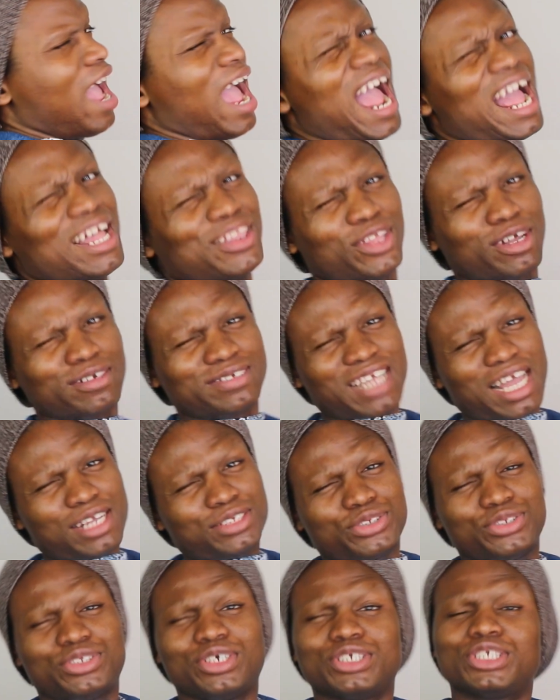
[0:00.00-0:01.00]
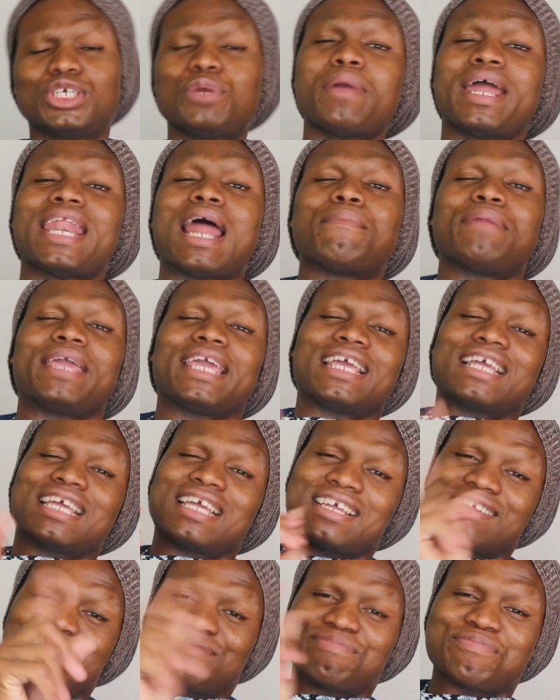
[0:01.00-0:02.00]
And I'm students, you better be
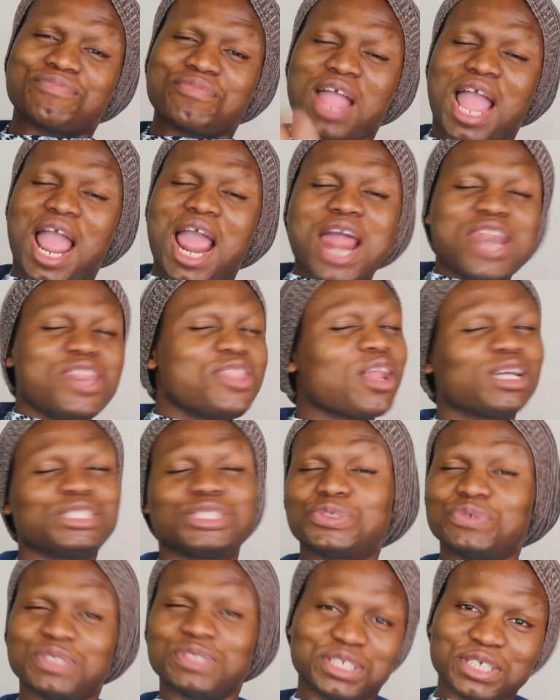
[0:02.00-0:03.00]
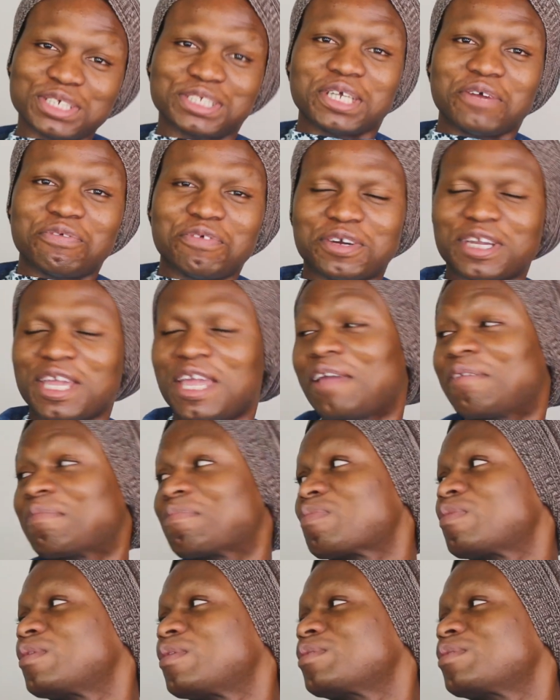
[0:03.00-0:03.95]
not do it yourself, okay?